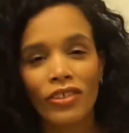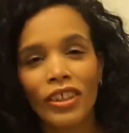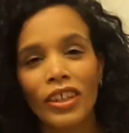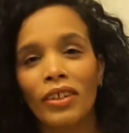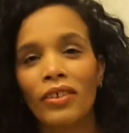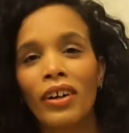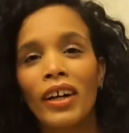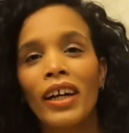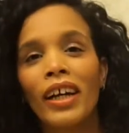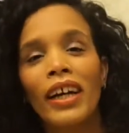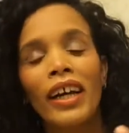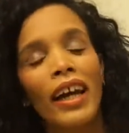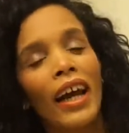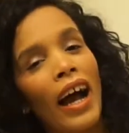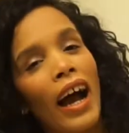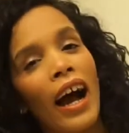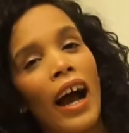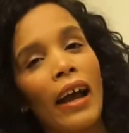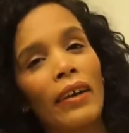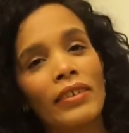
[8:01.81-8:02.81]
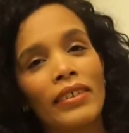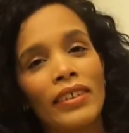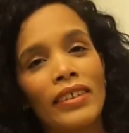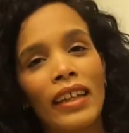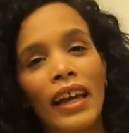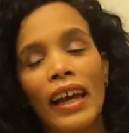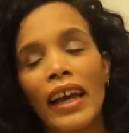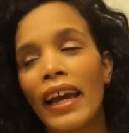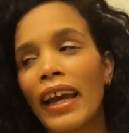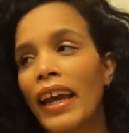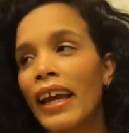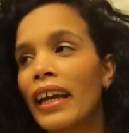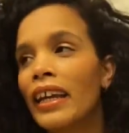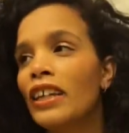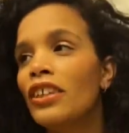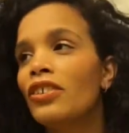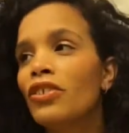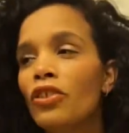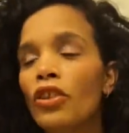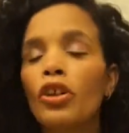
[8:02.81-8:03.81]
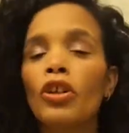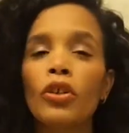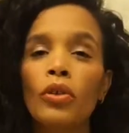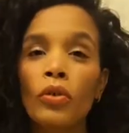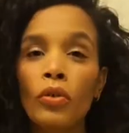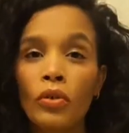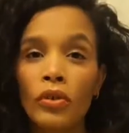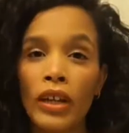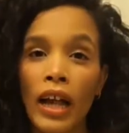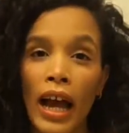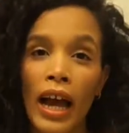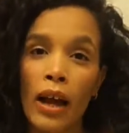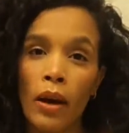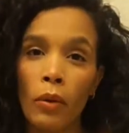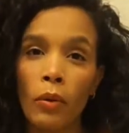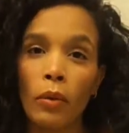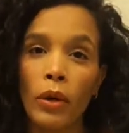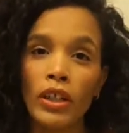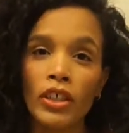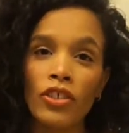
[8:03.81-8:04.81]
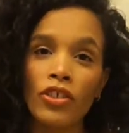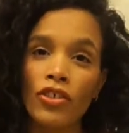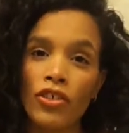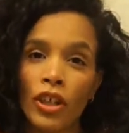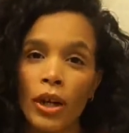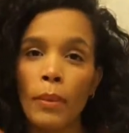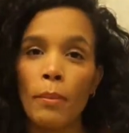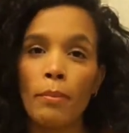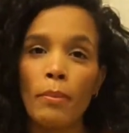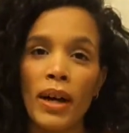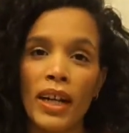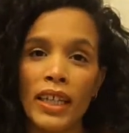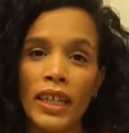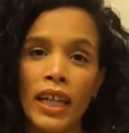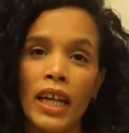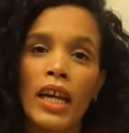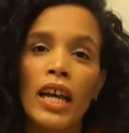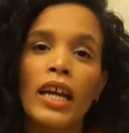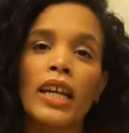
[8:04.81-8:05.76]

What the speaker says: So I would say do not waste your money.